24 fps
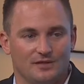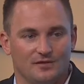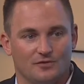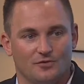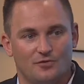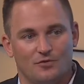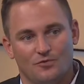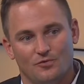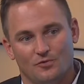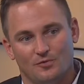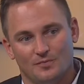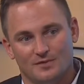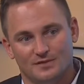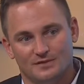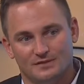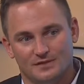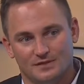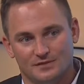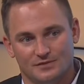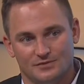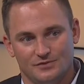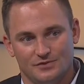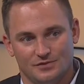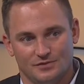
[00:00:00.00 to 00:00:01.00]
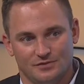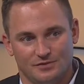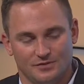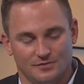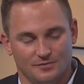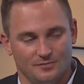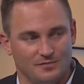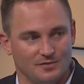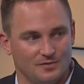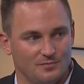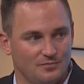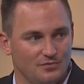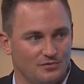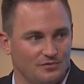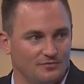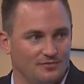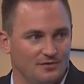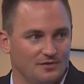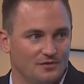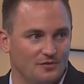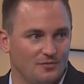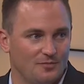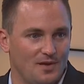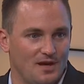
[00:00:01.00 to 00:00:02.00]
their core musculature, they're
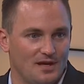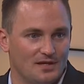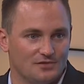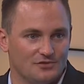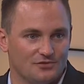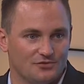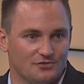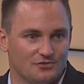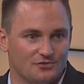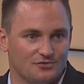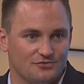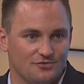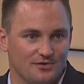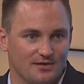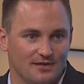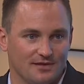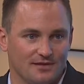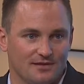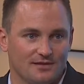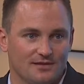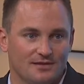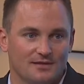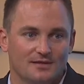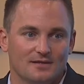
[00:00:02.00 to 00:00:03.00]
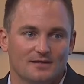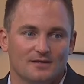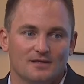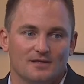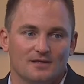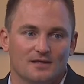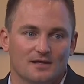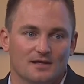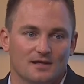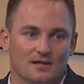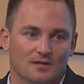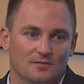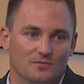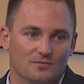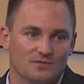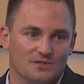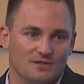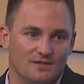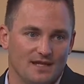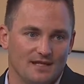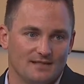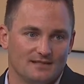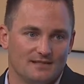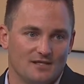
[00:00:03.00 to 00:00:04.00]
improving their postural strength.
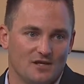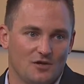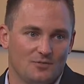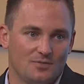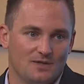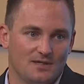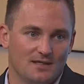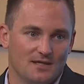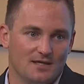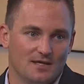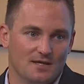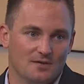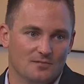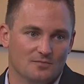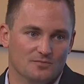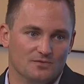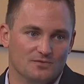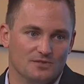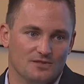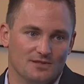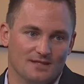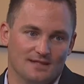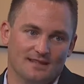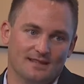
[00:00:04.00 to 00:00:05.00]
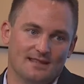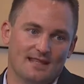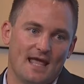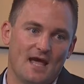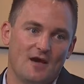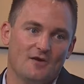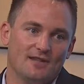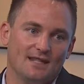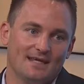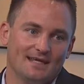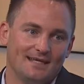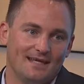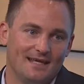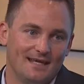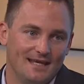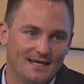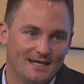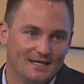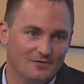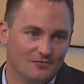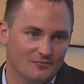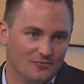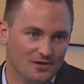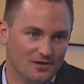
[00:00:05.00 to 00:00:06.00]
So that's helping them so that now they
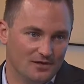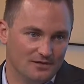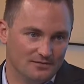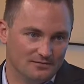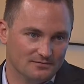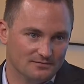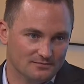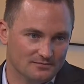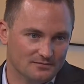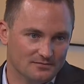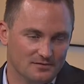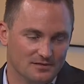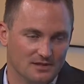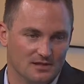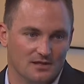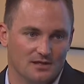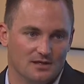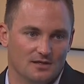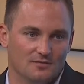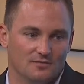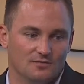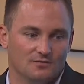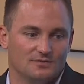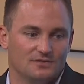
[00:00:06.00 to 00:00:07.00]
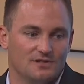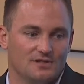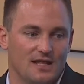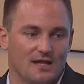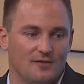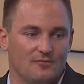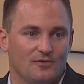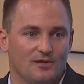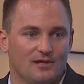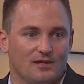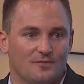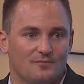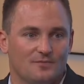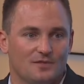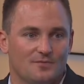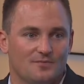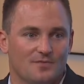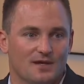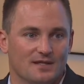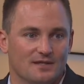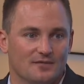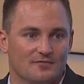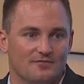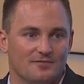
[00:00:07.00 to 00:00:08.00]
can run. So that will help
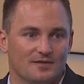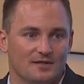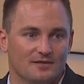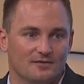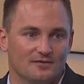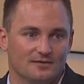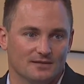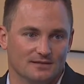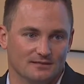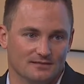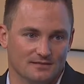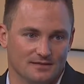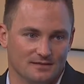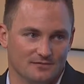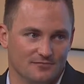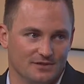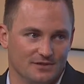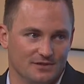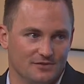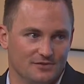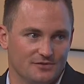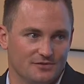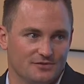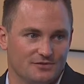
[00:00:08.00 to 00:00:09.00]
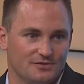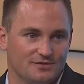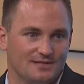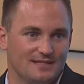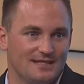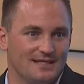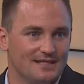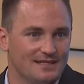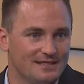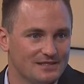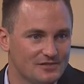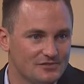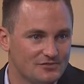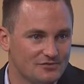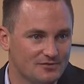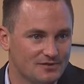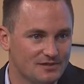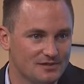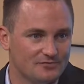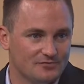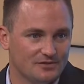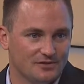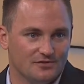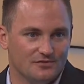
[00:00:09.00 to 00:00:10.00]
them on the field and reduce knee
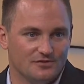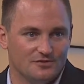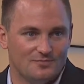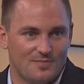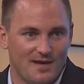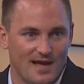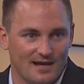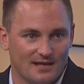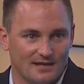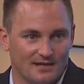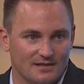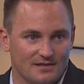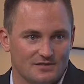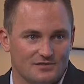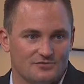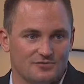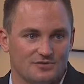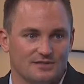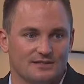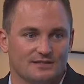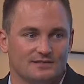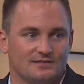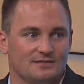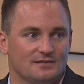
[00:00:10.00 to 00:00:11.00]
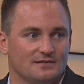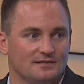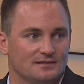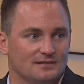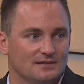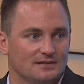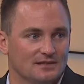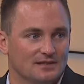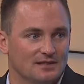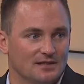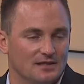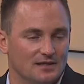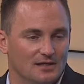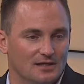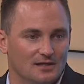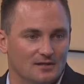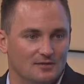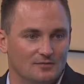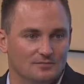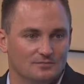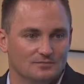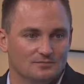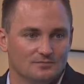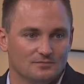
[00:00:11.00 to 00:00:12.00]
injuries, reduce back injuries.
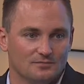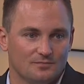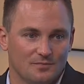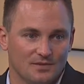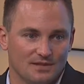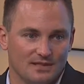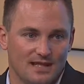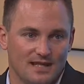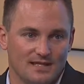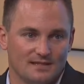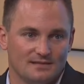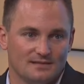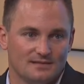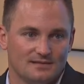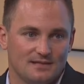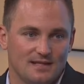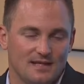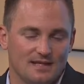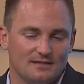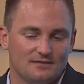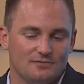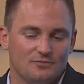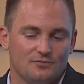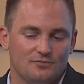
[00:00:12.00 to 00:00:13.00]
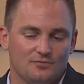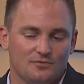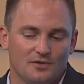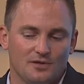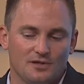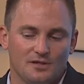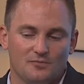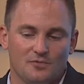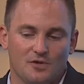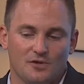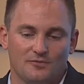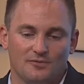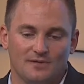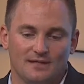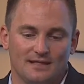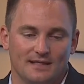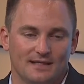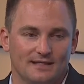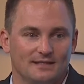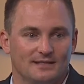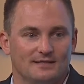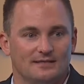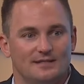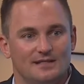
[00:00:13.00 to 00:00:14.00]
But that's really what we
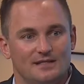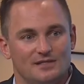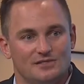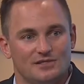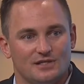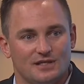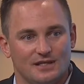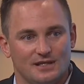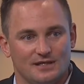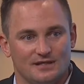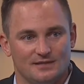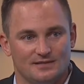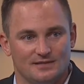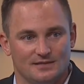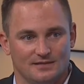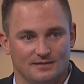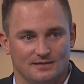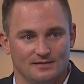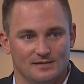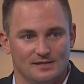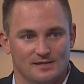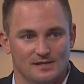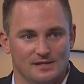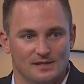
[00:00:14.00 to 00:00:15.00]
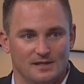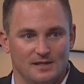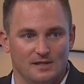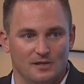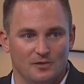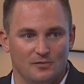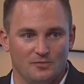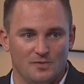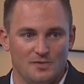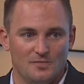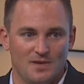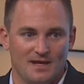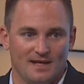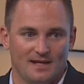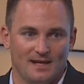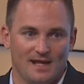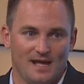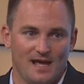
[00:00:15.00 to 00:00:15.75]
need to teach kids. And you know, we might